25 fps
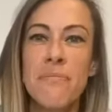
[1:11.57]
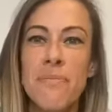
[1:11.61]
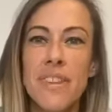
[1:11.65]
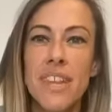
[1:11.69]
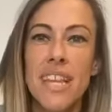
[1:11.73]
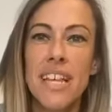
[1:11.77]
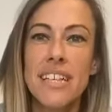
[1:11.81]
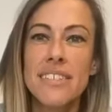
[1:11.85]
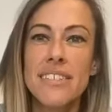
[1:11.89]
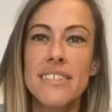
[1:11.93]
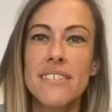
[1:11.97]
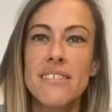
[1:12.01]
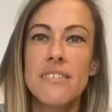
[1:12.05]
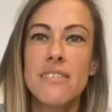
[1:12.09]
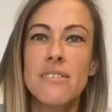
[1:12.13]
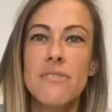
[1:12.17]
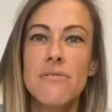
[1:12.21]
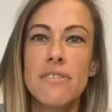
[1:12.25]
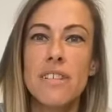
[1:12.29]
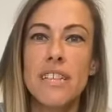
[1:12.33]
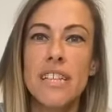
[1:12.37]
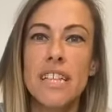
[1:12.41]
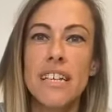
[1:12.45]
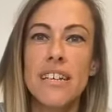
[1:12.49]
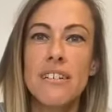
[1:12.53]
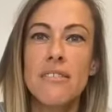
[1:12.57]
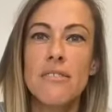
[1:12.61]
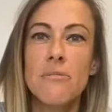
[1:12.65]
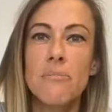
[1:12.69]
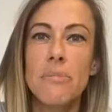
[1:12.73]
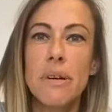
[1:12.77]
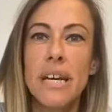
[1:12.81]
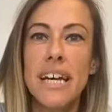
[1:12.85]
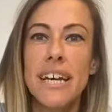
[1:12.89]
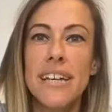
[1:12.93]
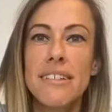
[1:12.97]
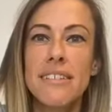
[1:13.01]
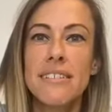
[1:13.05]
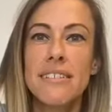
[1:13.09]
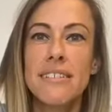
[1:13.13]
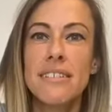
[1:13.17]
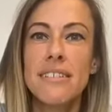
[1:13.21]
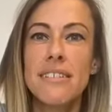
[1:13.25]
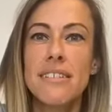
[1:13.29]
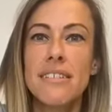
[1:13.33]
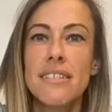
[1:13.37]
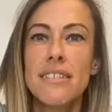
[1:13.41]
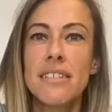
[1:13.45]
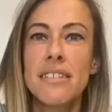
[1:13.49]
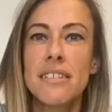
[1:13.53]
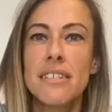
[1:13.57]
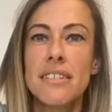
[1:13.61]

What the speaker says: That's not covering that up at all.